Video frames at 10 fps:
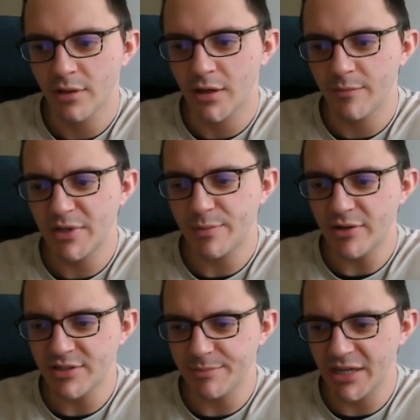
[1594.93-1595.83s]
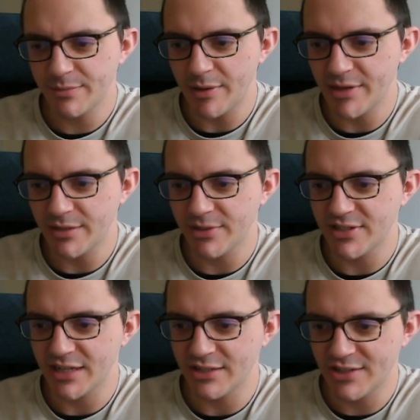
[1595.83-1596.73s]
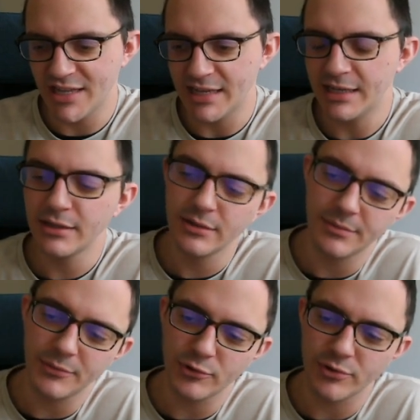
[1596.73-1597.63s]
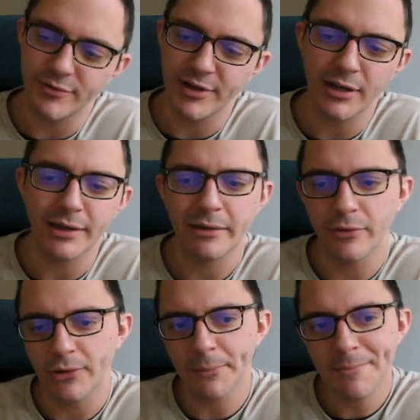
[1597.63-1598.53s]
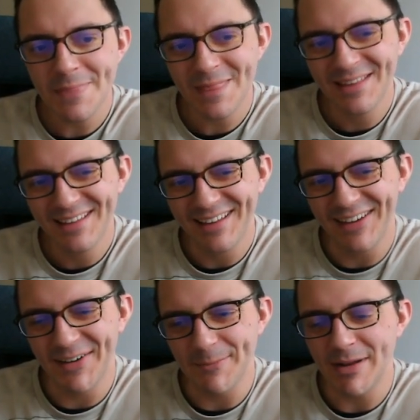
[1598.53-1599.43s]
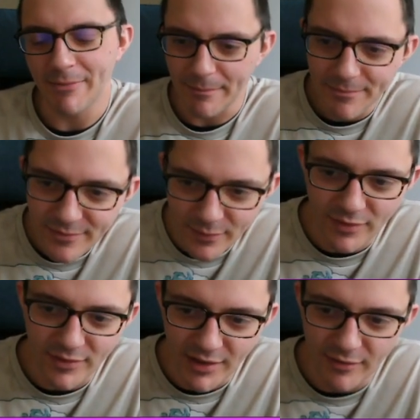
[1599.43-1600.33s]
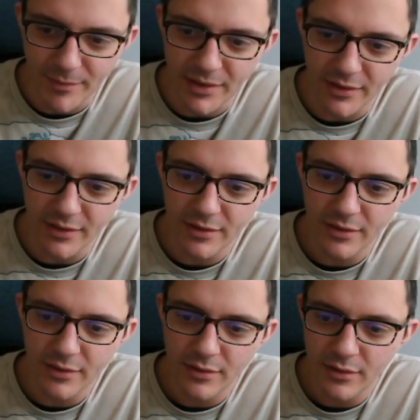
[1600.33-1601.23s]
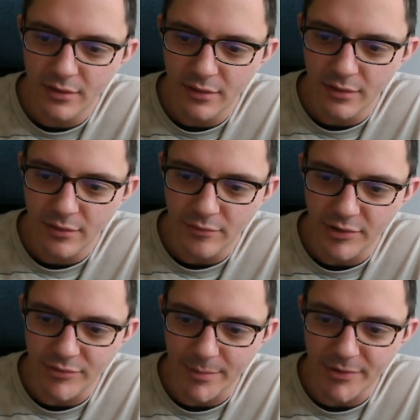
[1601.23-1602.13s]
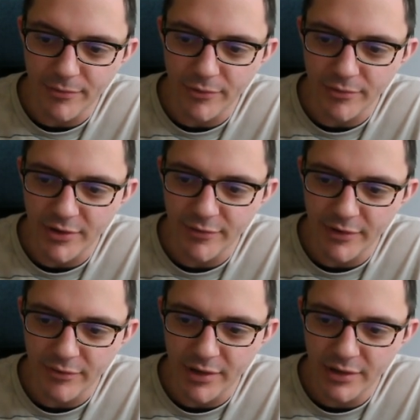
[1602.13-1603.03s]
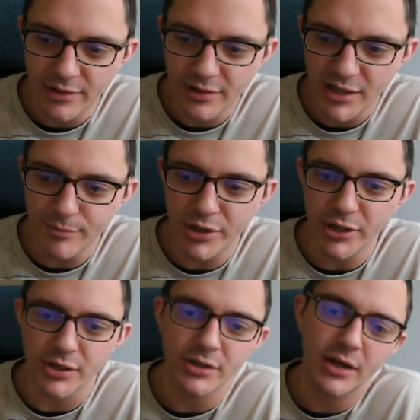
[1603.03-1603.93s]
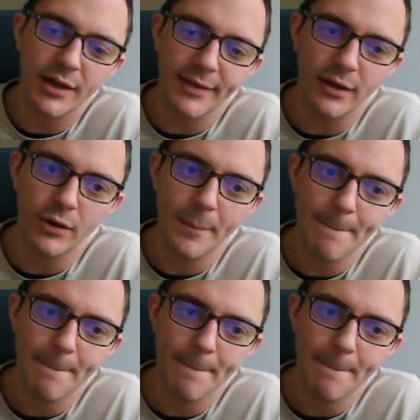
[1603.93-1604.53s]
I'm experimenting with saying Z. I'm not sure if I like it or not. Anyway, so this is going to give me that 3 squared plus 4 squared is 5 squared. That's pretty good. I like that a lot.